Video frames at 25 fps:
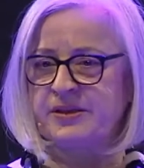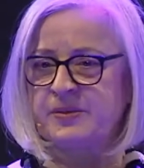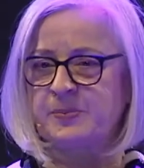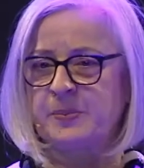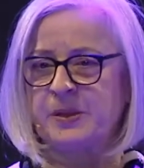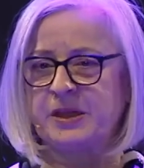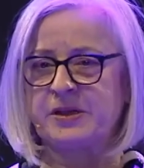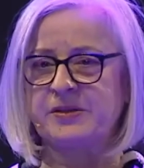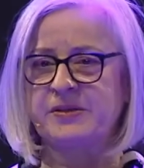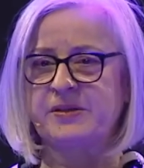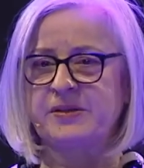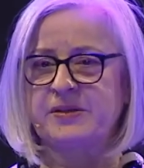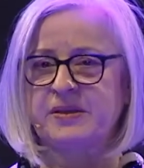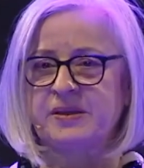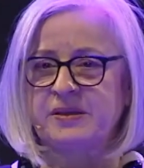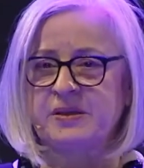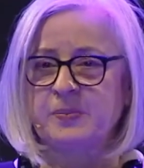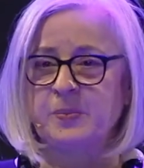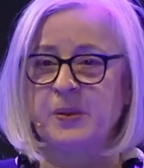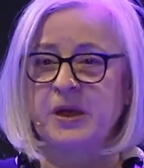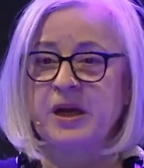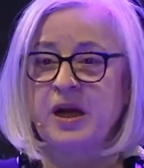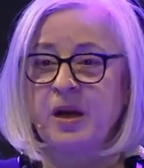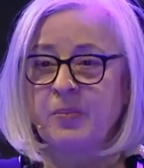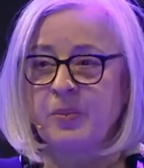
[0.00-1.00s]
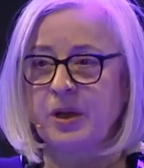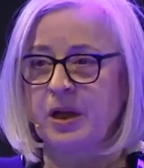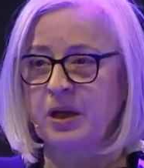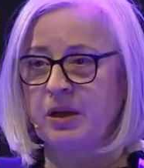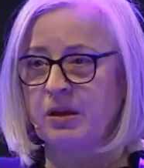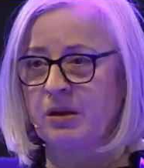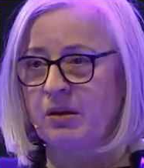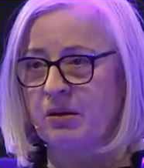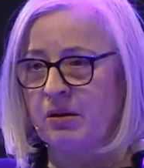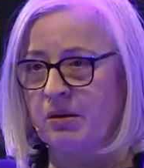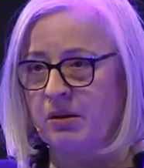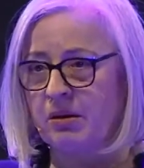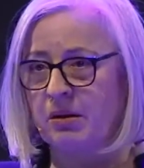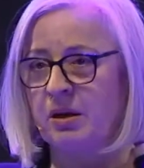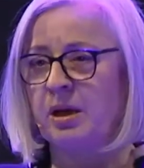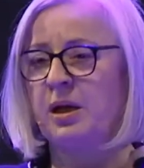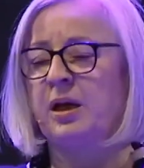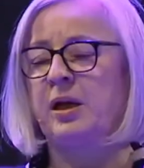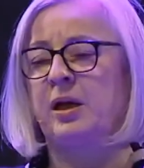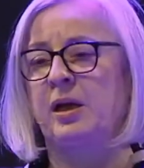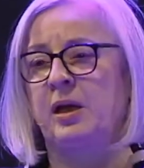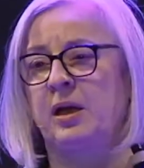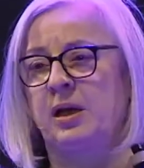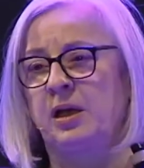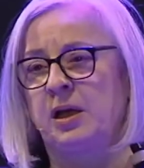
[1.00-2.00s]
Spaces has become a long
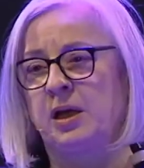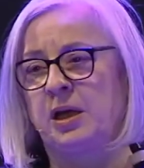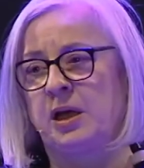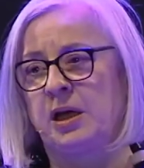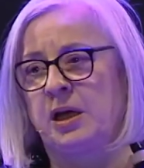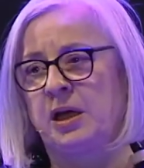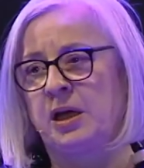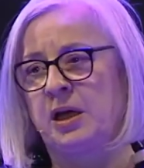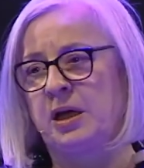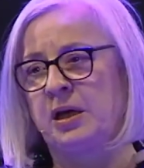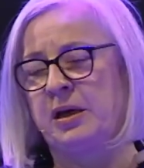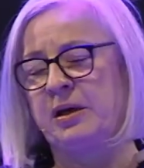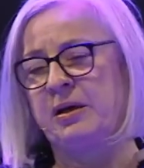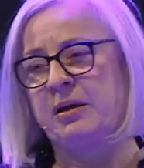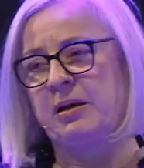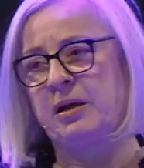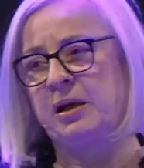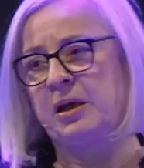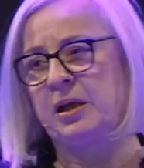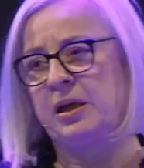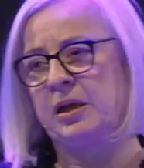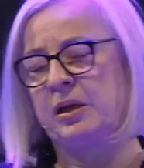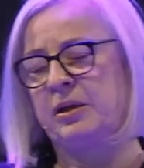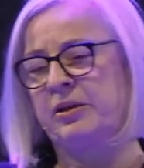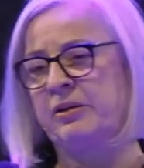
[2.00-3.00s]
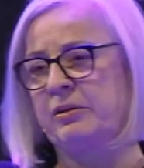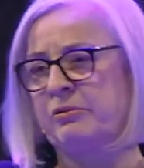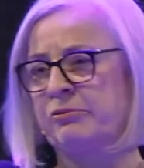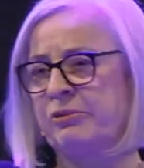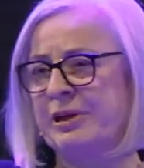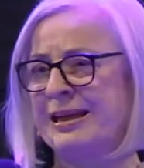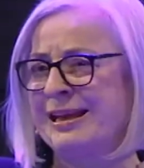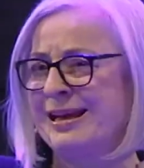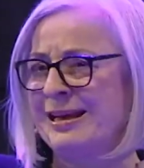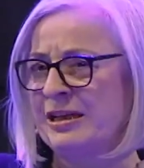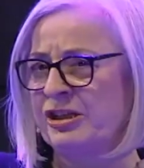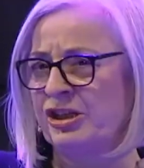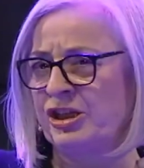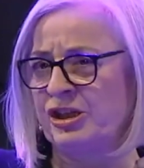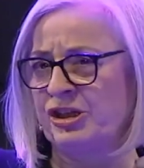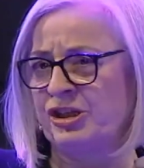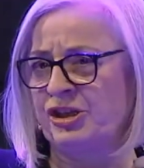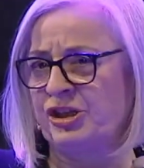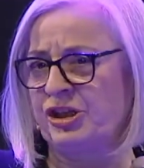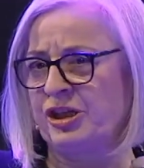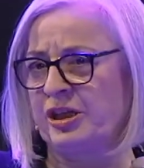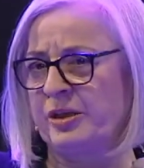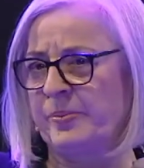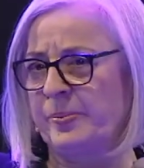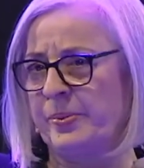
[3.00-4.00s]

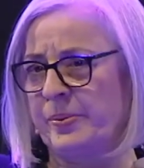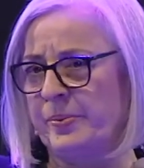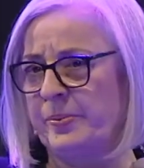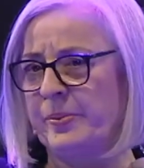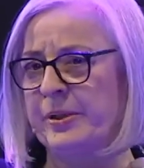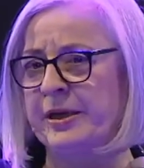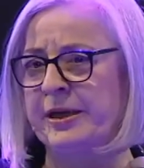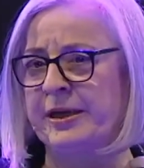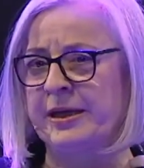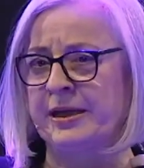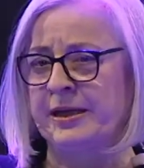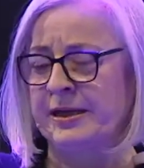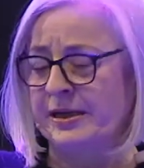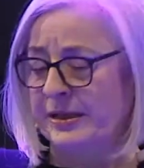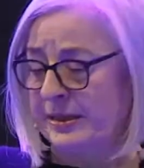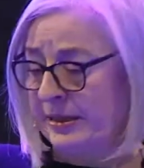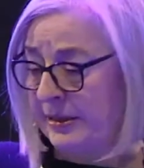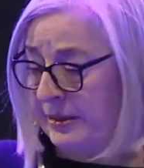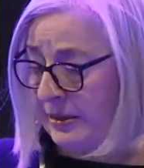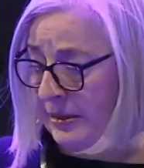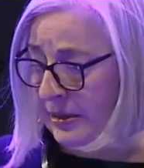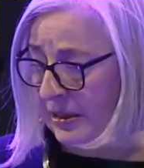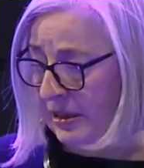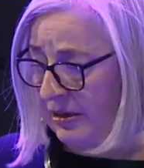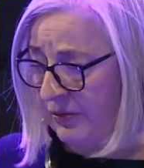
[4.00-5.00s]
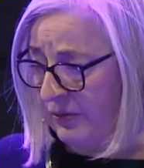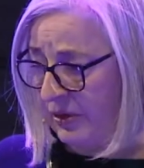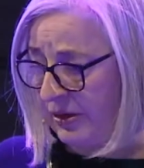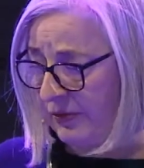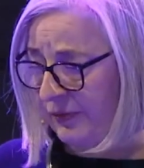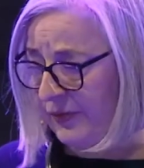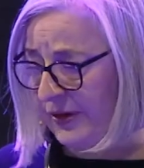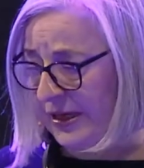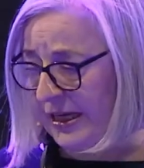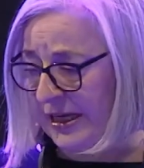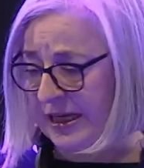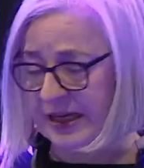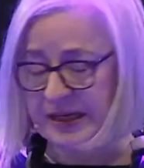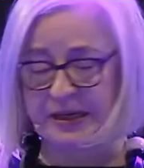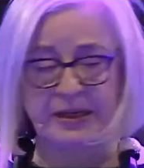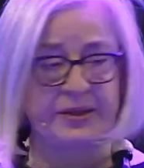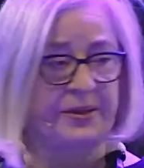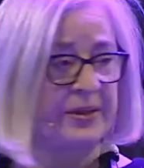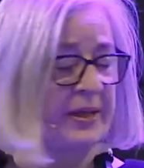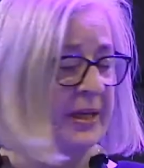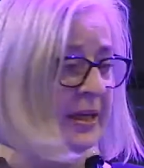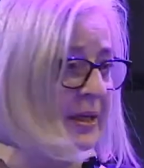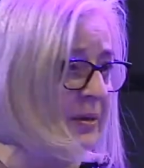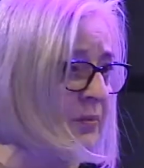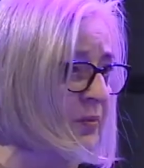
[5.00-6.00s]
relationship. Again, another love affair. I
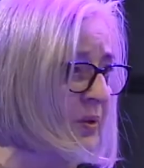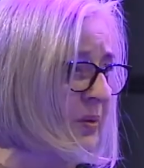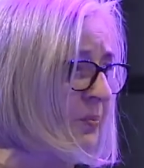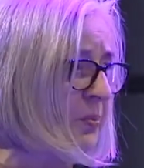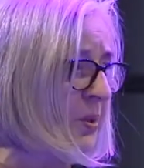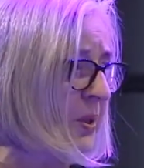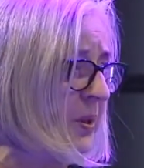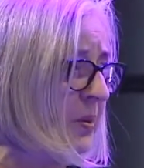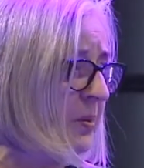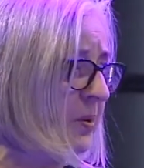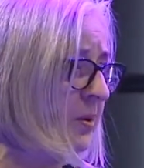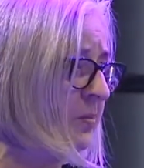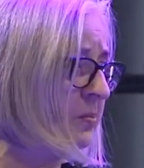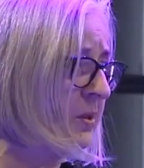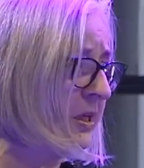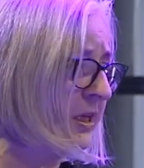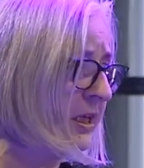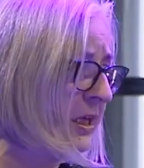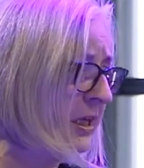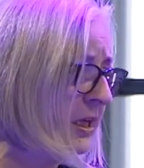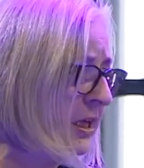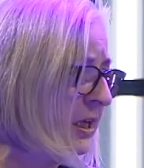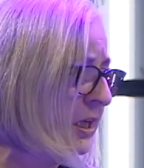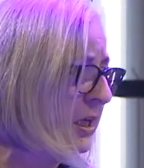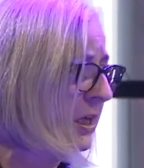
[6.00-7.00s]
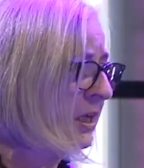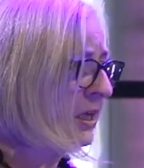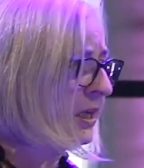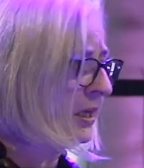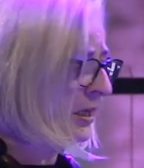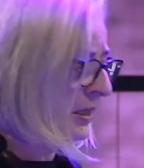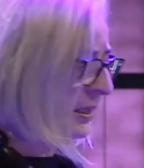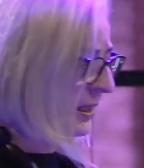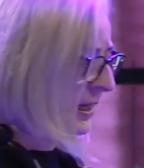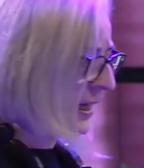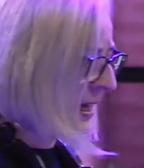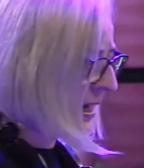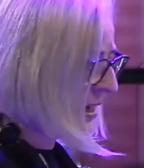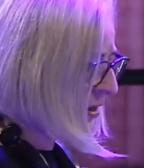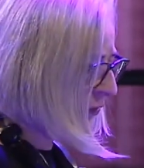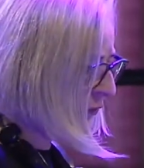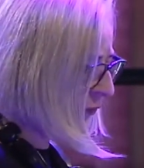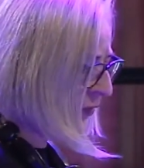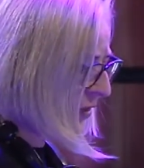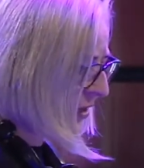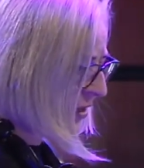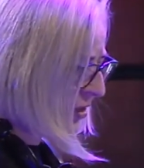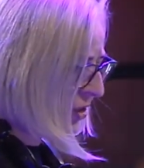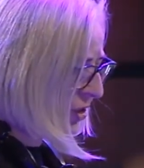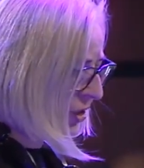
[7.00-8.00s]
think we probably now
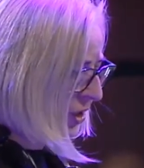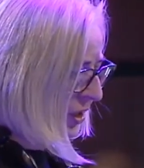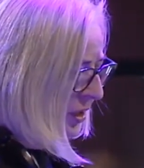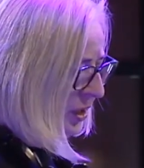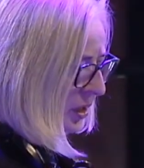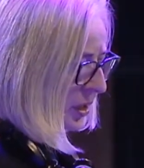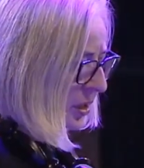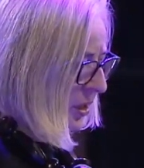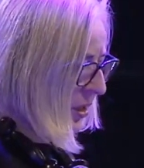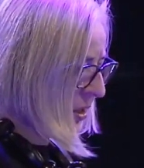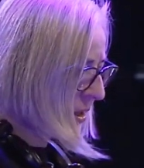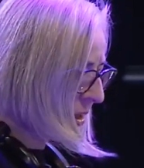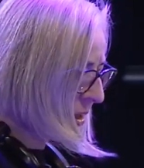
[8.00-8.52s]
finishing